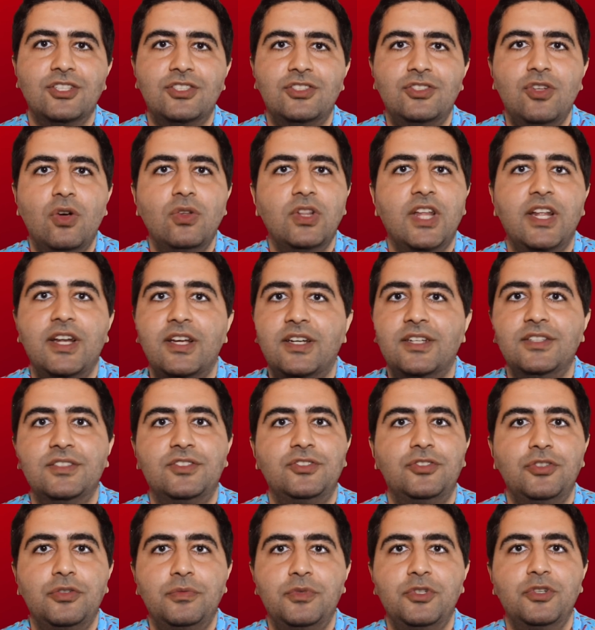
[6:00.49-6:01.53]
Just don't let it
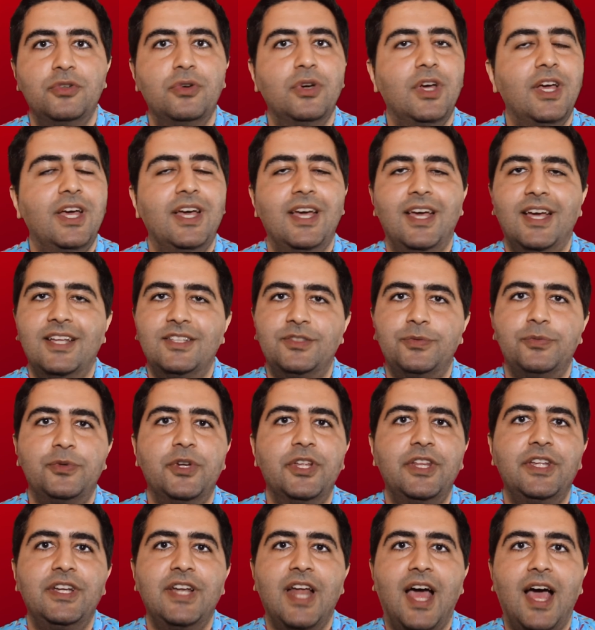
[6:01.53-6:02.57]
consume you. It's
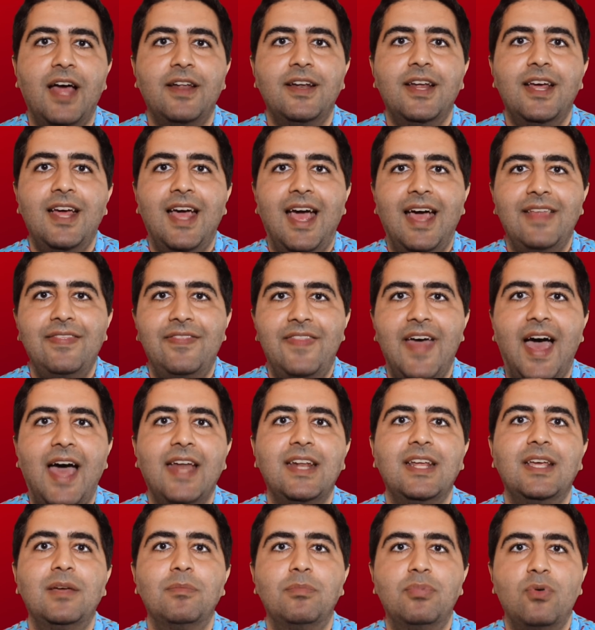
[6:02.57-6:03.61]
really not
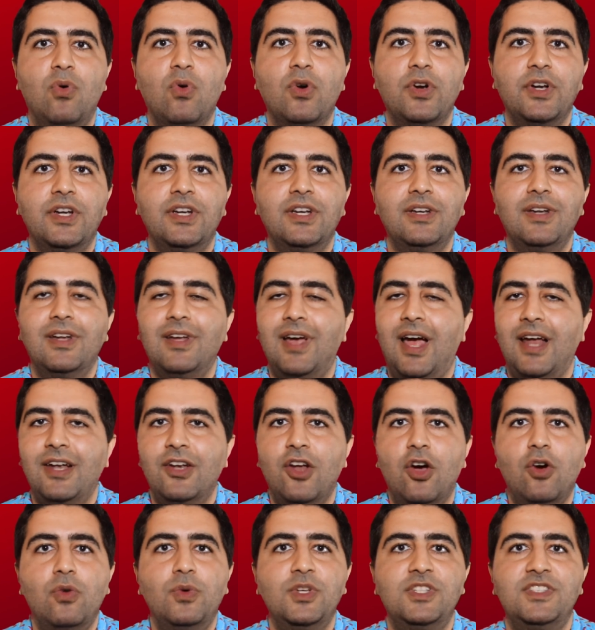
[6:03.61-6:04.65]
that important. I
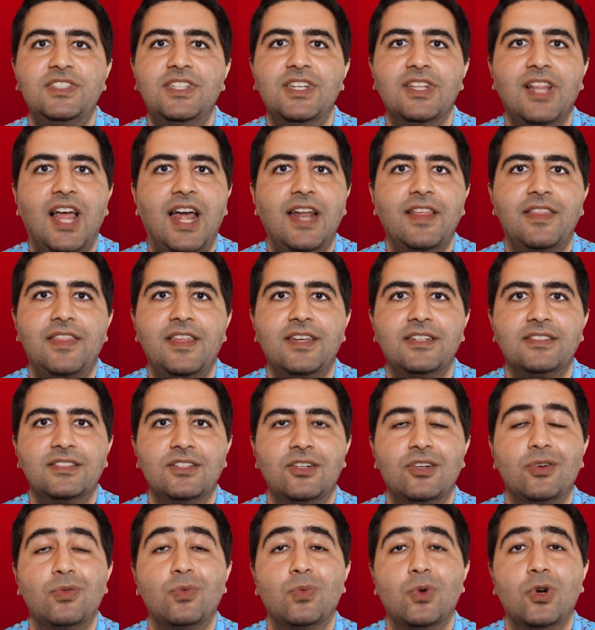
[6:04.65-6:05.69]
know we see a lot of things
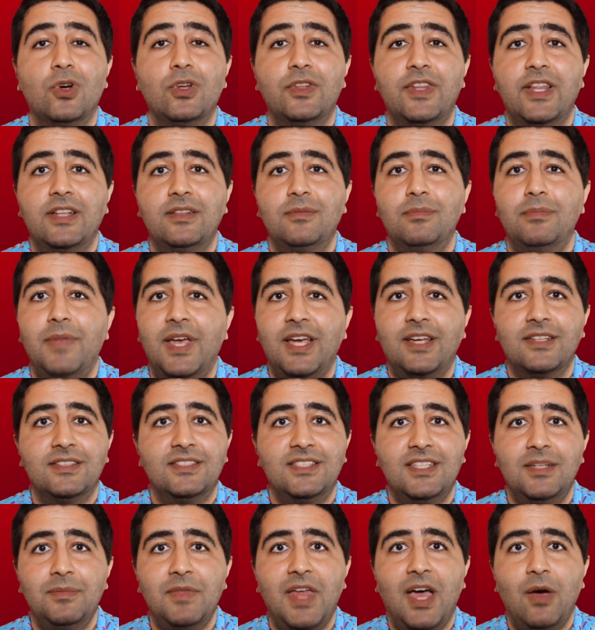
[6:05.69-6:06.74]
in our world that make
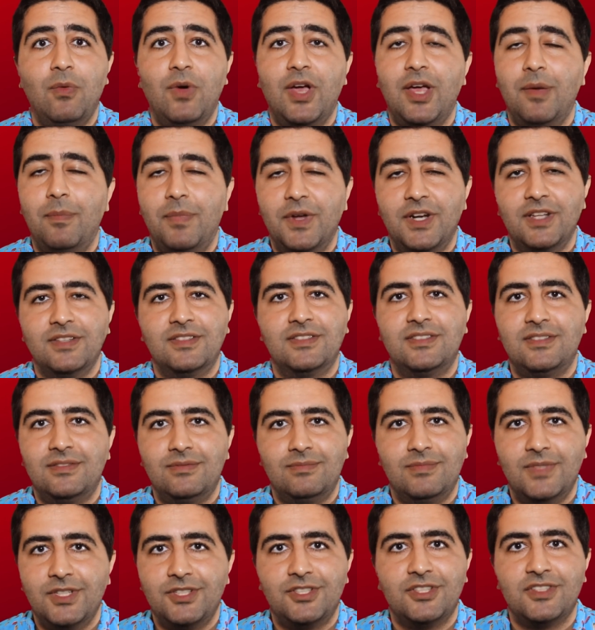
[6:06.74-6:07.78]
it seem that way, but it's
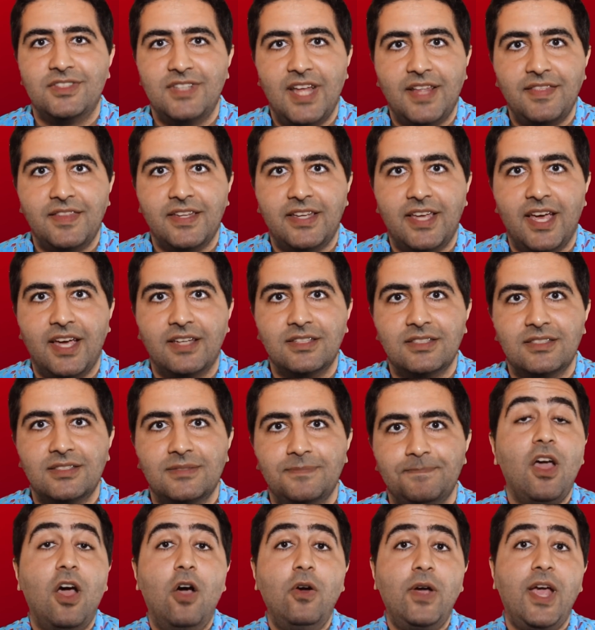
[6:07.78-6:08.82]
it's just not the
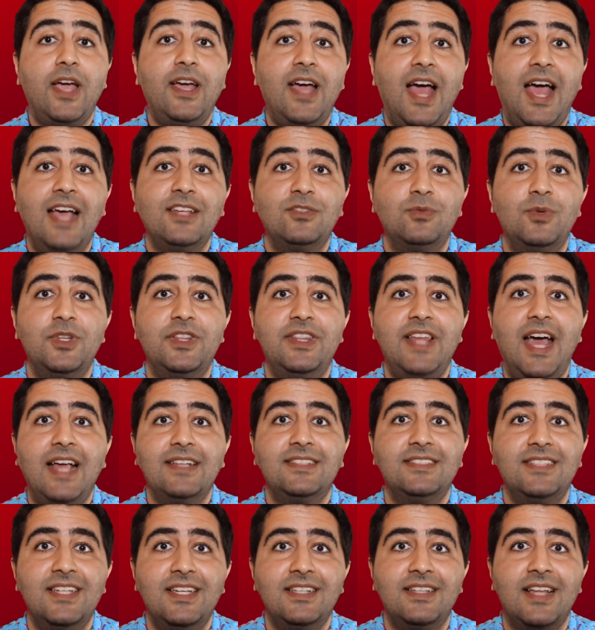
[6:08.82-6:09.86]
case. Okay guys, well
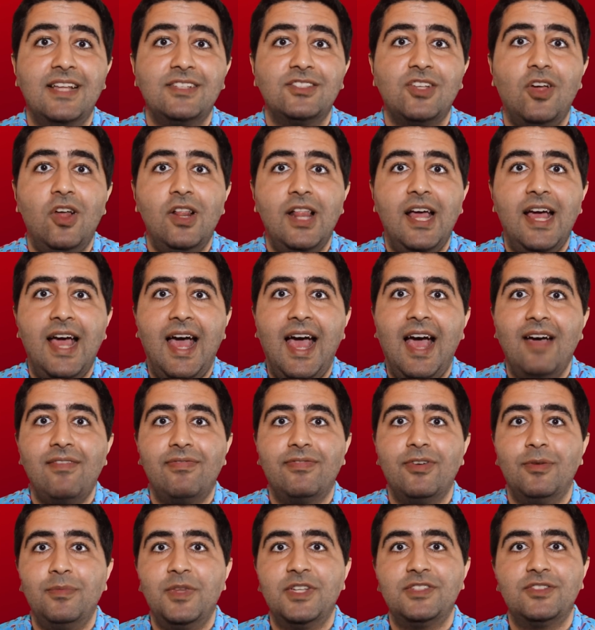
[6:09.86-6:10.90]
that's it. That's all I
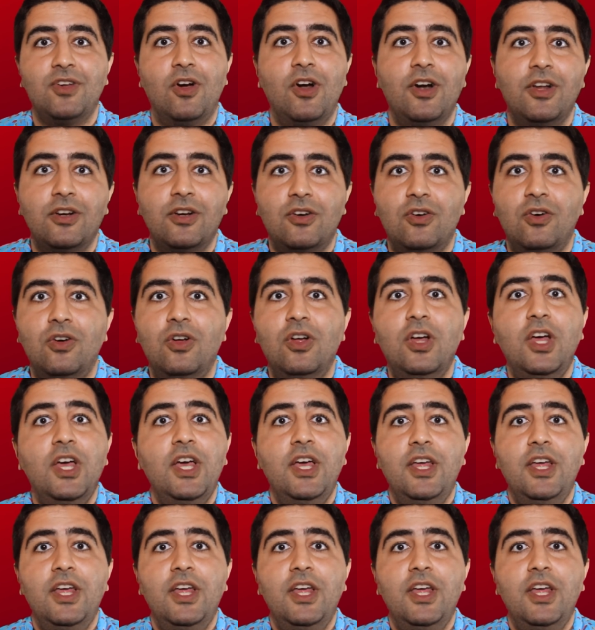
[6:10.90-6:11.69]
have from this article.